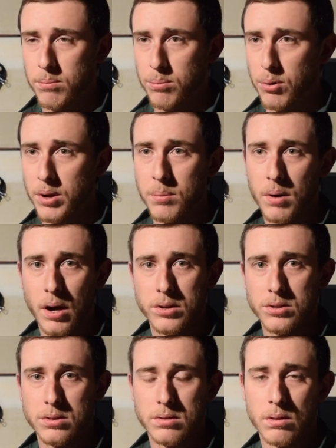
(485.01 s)
pretty
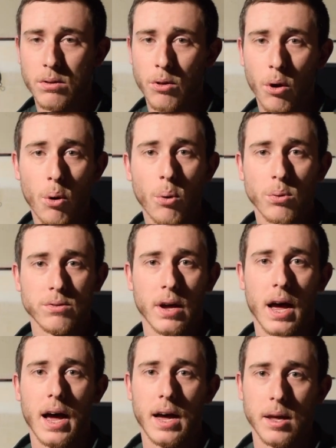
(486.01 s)
much the whole
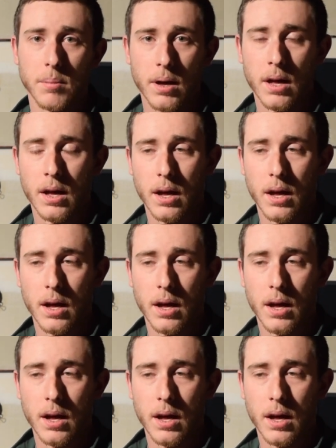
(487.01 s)
time,